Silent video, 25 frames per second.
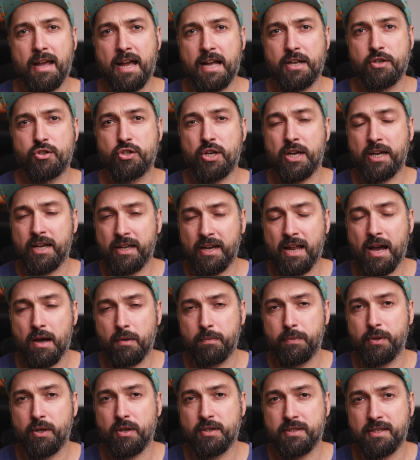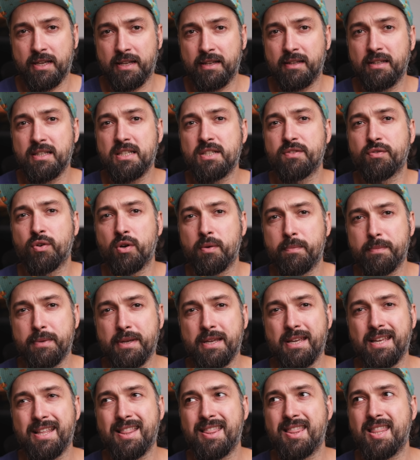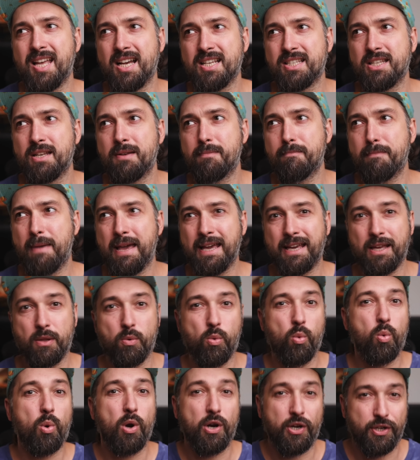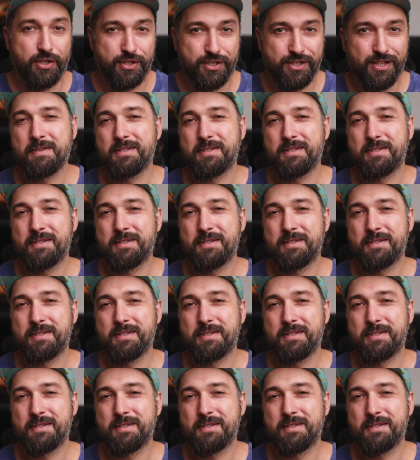and check it out, because at least for me, it doesn't make it worse.